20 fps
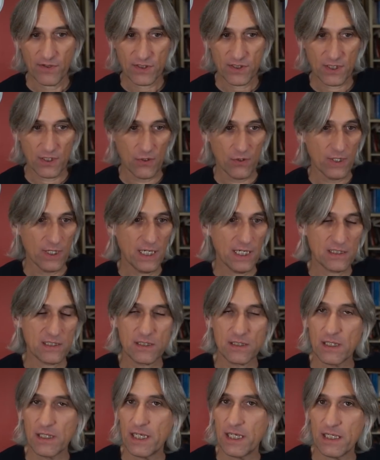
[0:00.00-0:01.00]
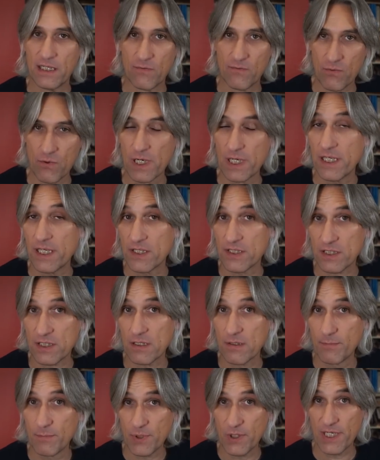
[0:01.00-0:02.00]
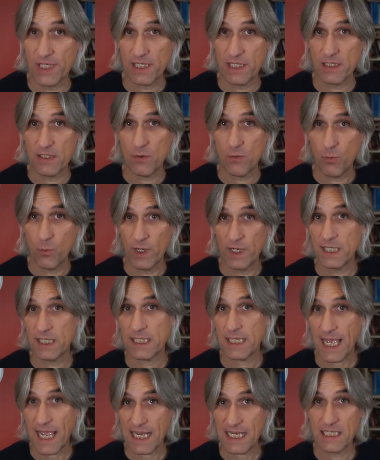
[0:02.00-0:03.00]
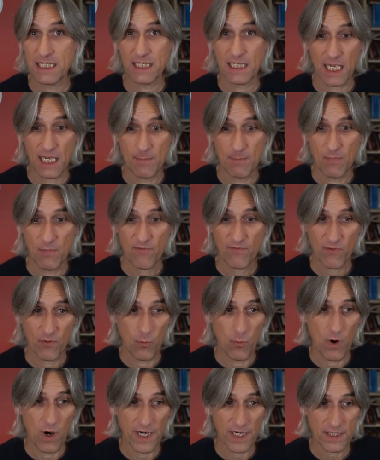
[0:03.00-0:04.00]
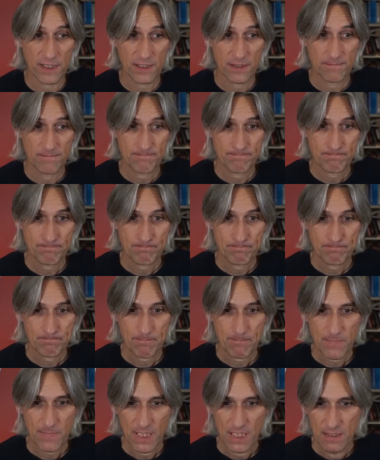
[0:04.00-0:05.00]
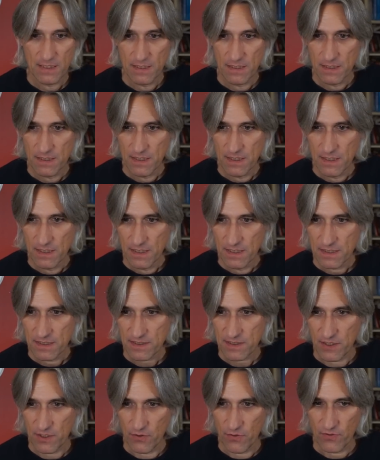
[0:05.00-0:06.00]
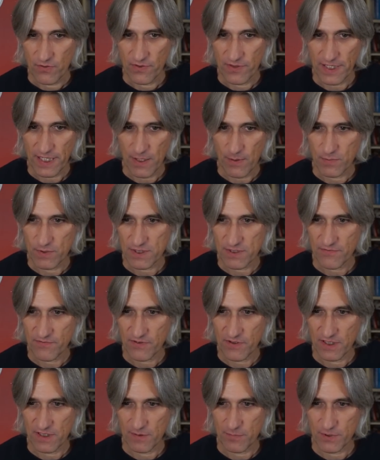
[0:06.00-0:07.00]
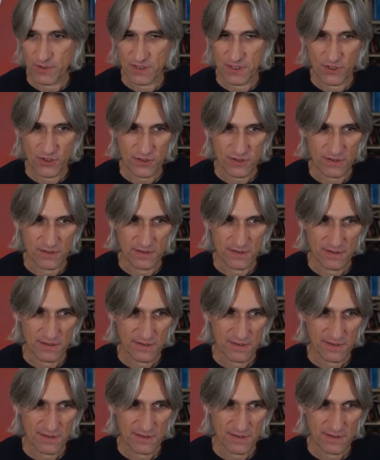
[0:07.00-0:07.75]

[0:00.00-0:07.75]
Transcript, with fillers: So it's a, it really is a completely winning endgame for white. So that was the final position.